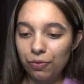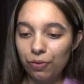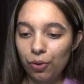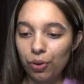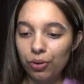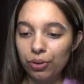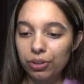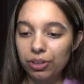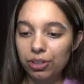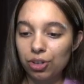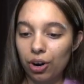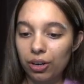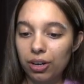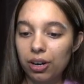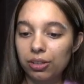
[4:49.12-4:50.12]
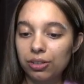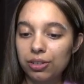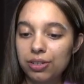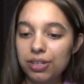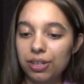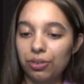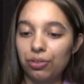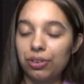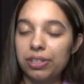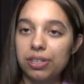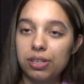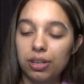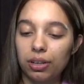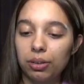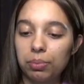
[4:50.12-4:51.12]
for the dark colors and
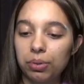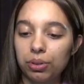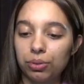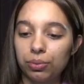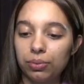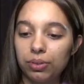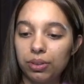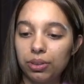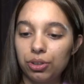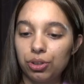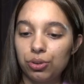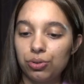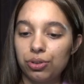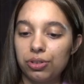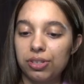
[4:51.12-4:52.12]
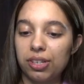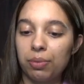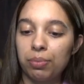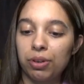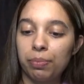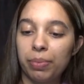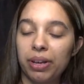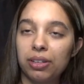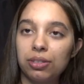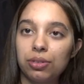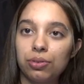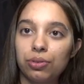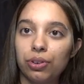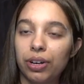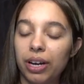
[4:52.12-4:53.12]
creases on the balloon, use your sepia
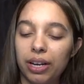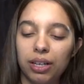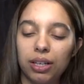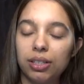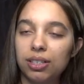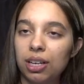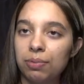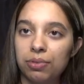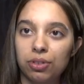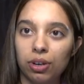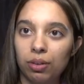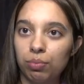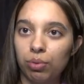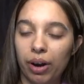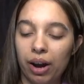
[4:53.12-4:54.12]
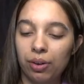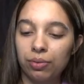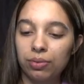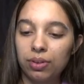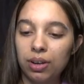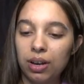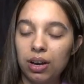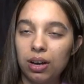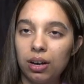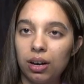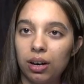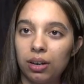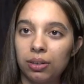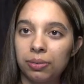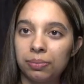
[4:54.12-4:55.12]
pencil or any type of dark brown.
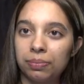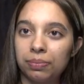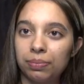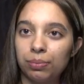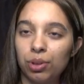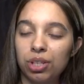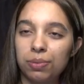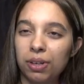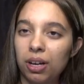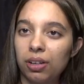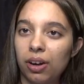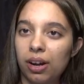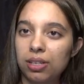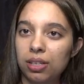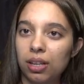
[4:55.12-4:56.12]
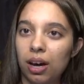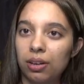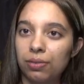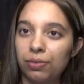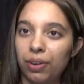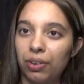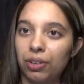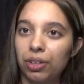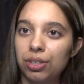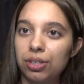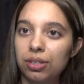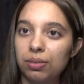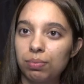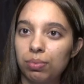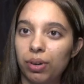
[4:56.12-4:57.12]
Prismacolor has a lot of
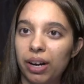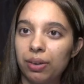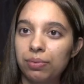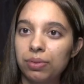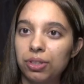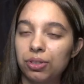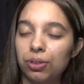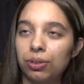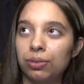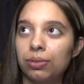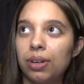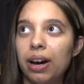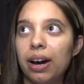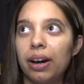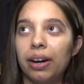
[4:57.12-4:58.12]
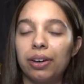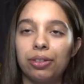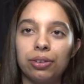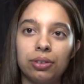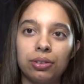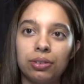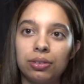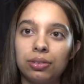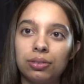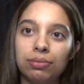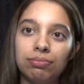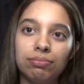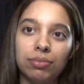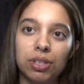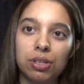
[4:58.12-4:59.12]
variations of brown, so either
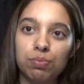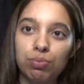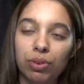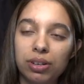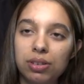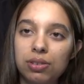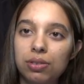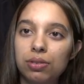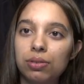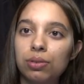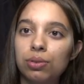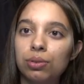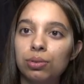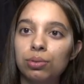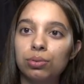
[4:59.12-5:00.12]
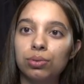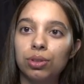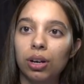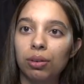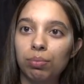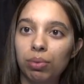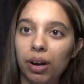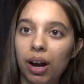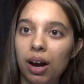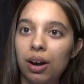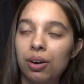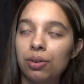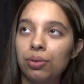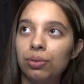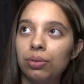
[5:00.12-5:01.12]
a espresso, dark
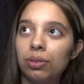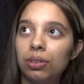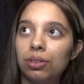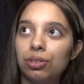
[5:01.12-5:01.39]
brown,